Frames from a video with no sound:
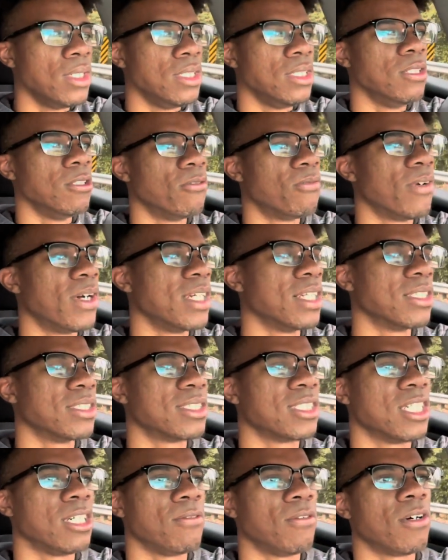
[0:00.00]
You'll find
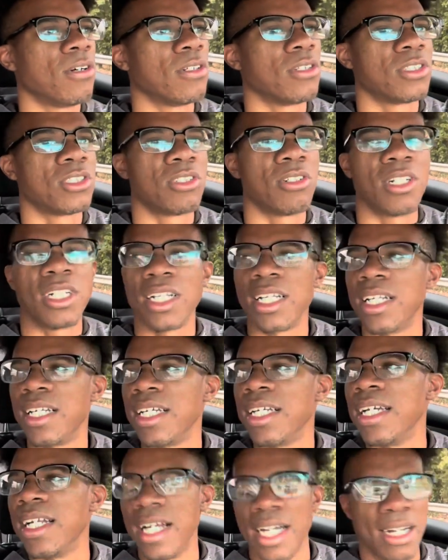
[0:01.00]
yourself struggling to
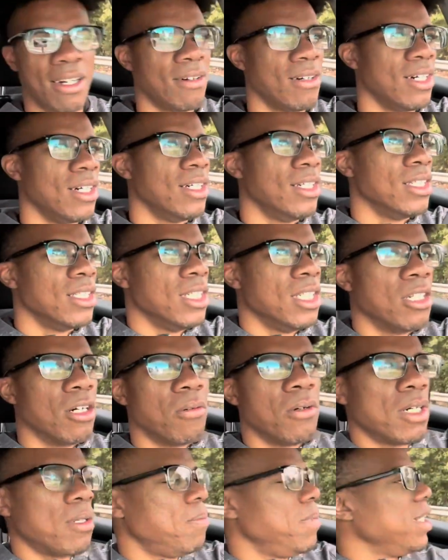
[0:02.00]
get out. You don't
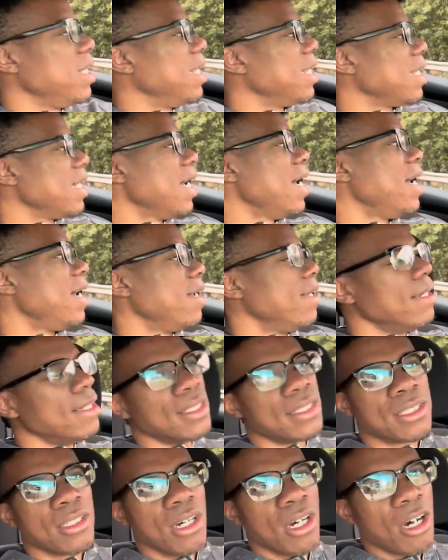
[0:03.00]
want to be that guy.
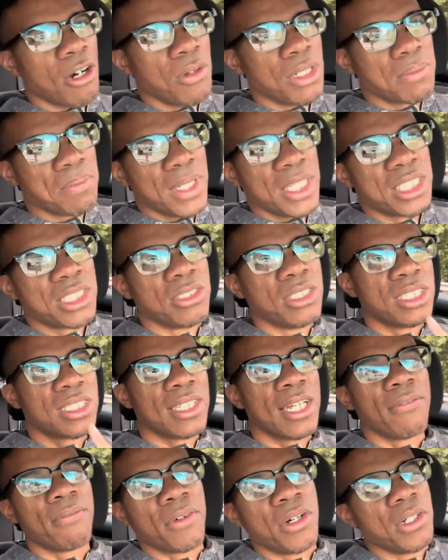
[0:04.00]
So always make sure you
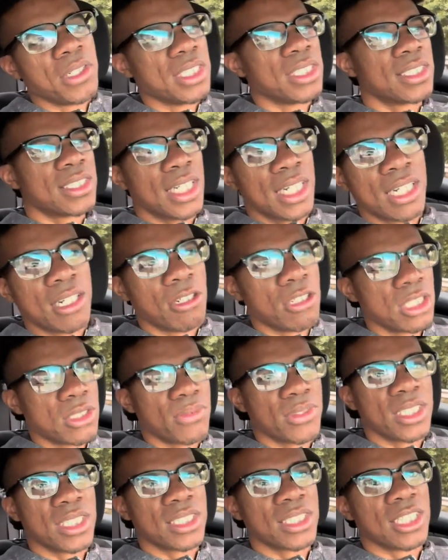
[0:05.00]
stay focused, set goals
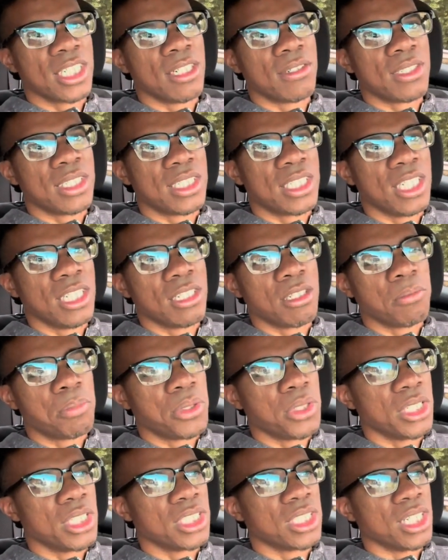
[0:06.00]
for yourself, continue to
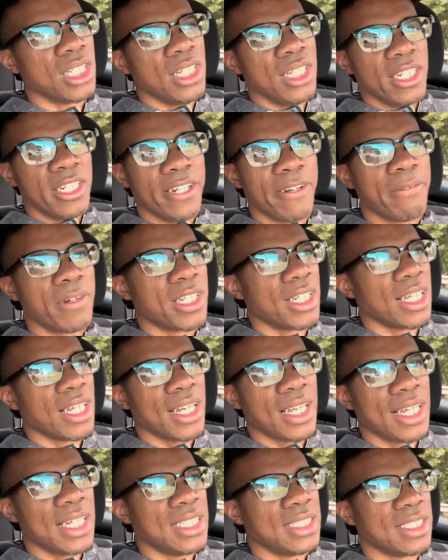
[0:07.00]
push, never get
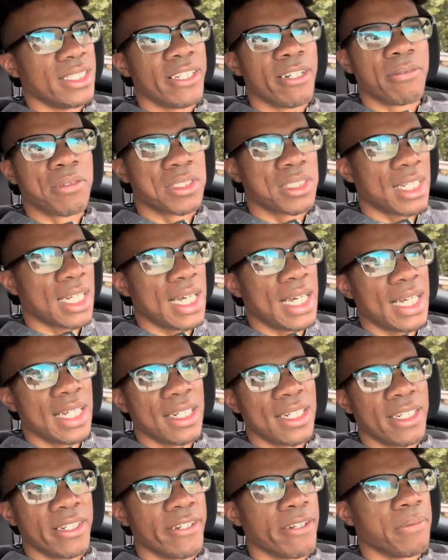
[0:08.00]
lazy, never slack,
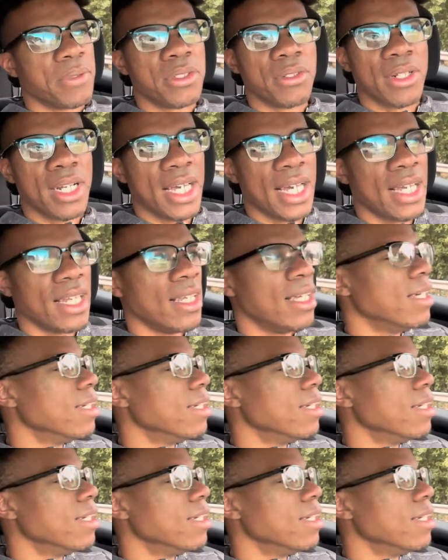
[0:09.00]
never do that.